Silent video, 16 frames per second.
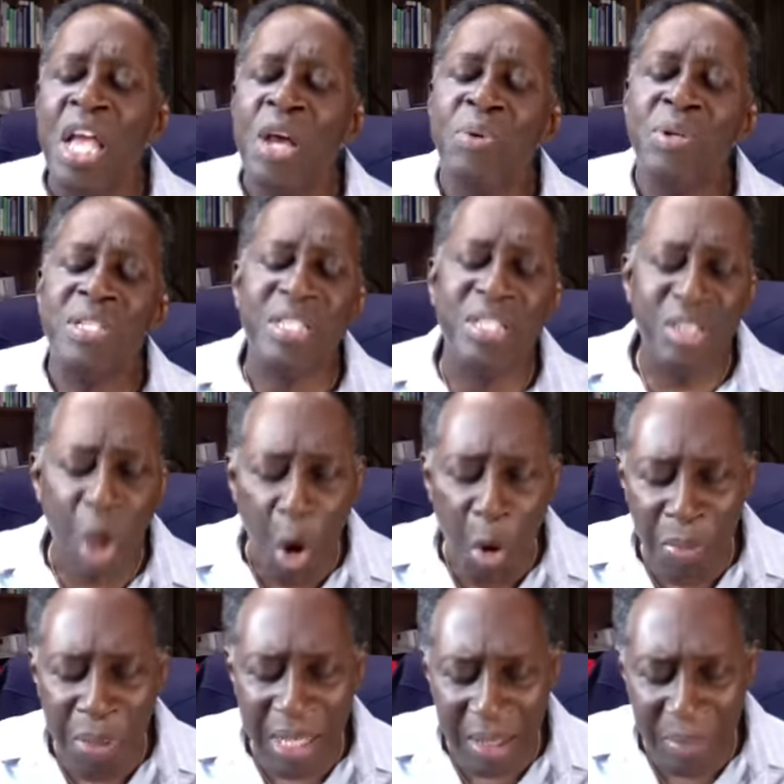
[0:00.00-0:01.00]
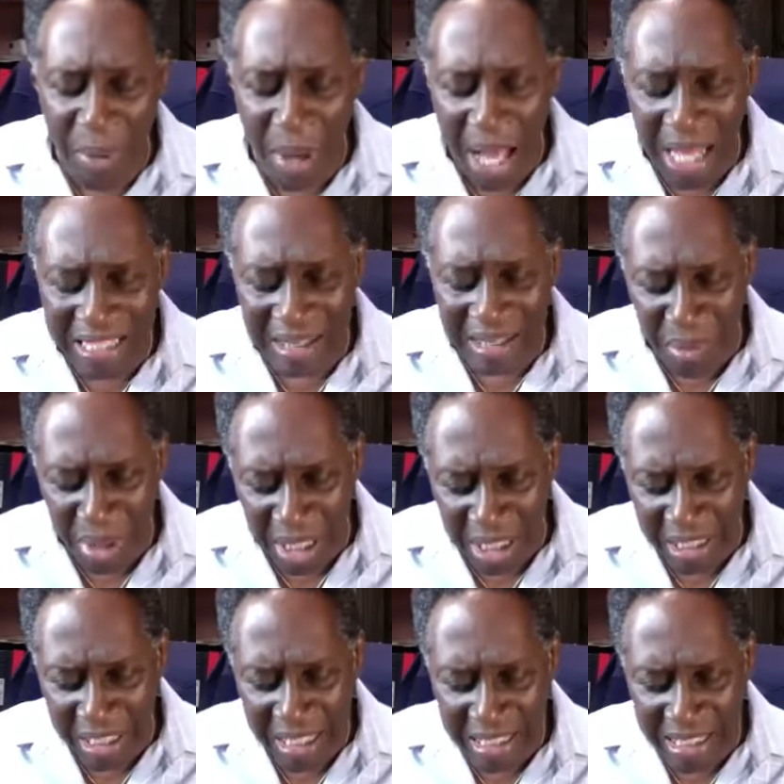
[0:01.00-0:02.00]
with so many
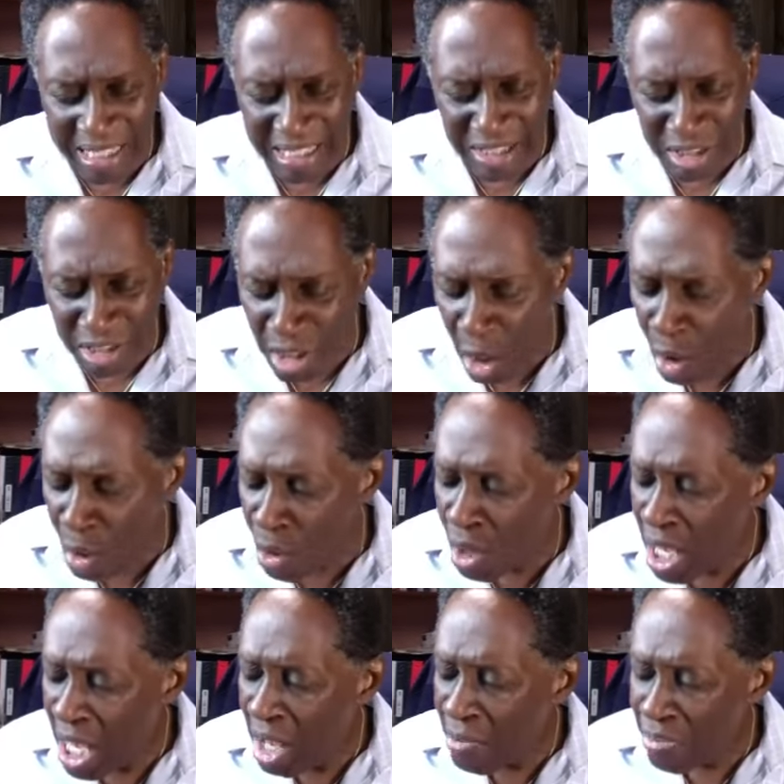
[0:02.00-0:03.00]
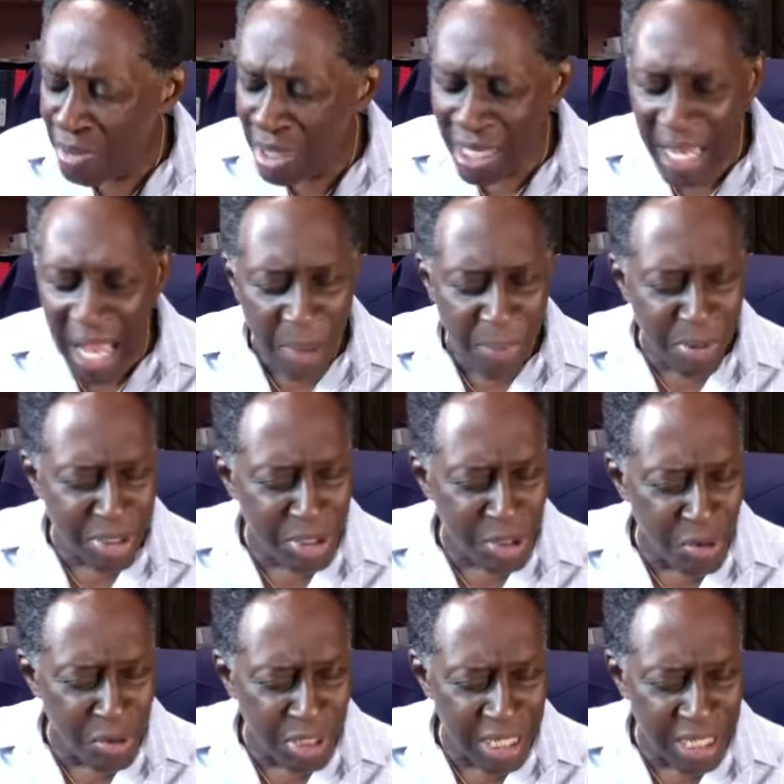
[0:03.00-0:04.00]
possibilities and so many
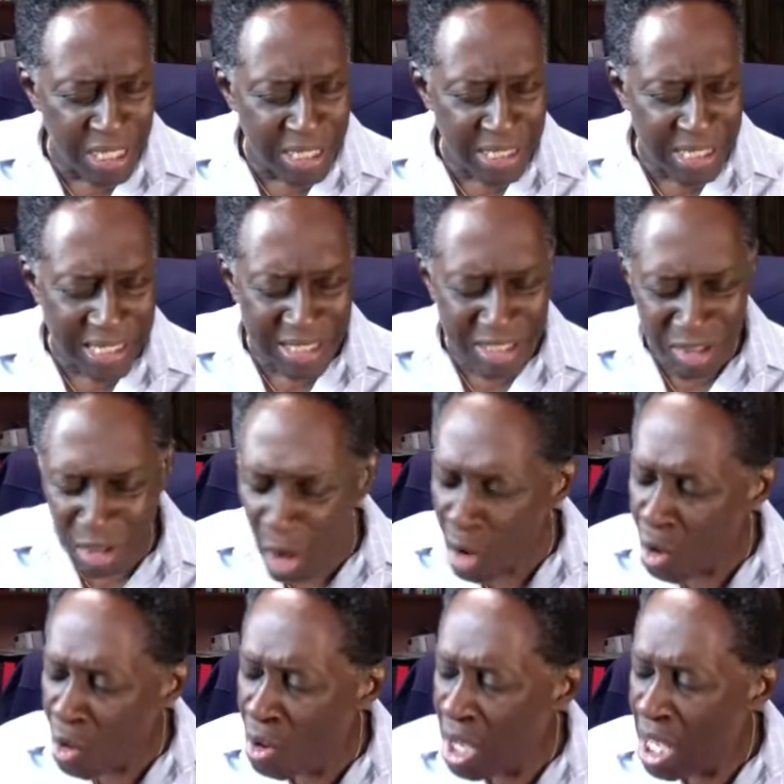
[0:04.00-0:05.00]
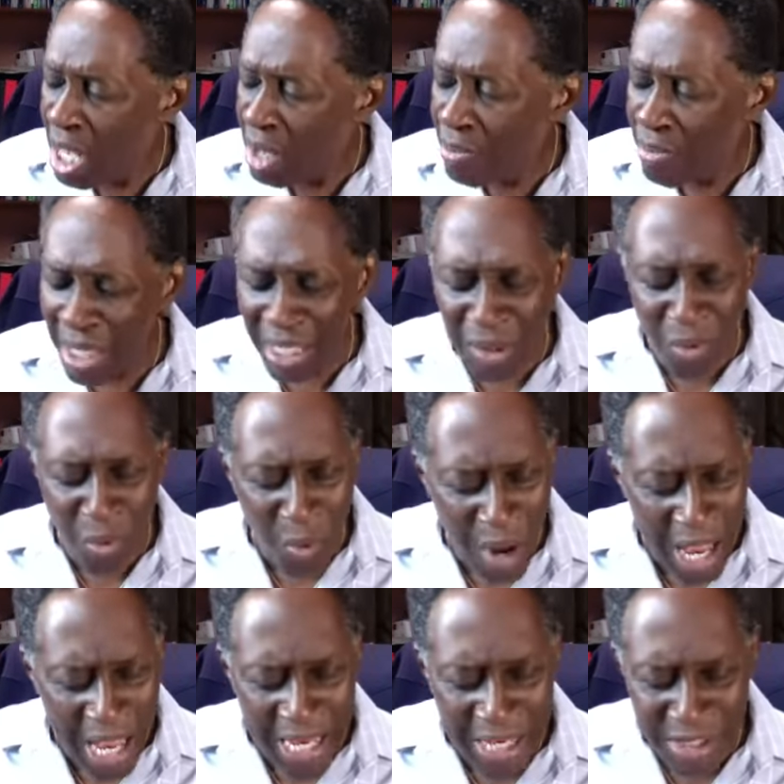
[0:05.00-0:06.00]
opportunities and so many
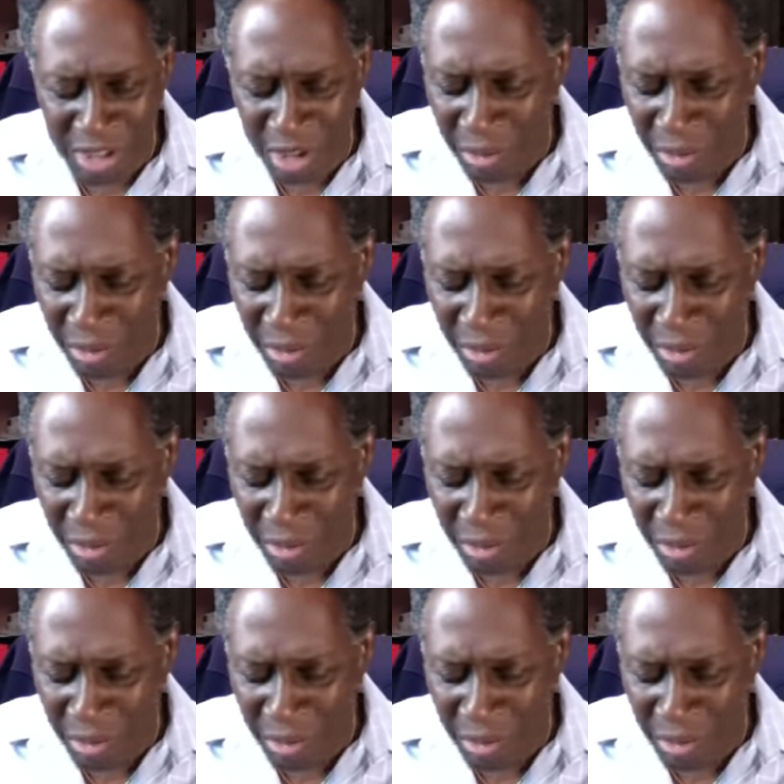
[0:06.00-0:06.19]
ways to